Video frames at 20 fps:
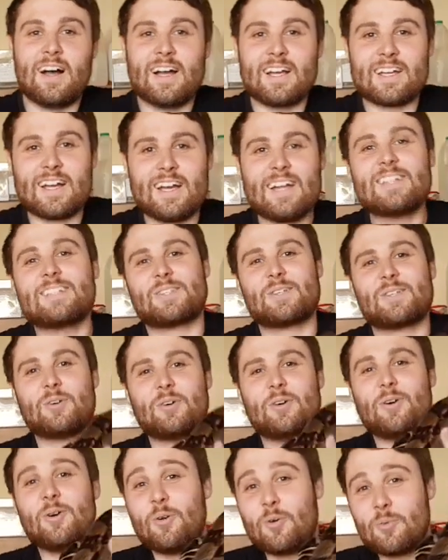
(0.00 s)
Hi guys,
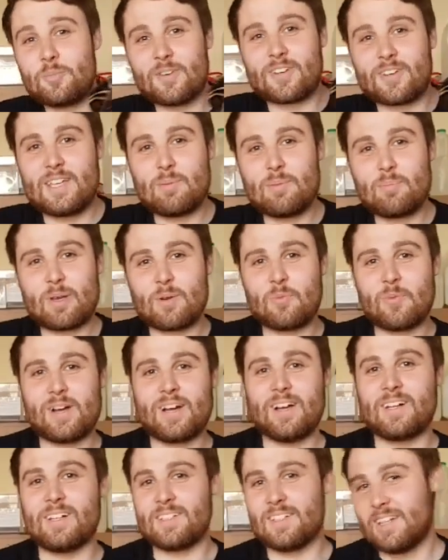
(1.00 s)
I hope you're keeping
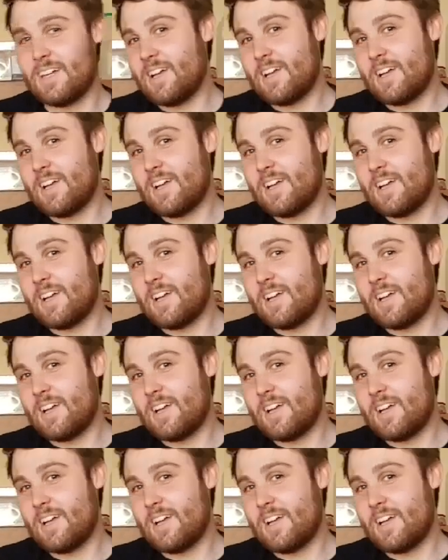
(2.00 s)
well.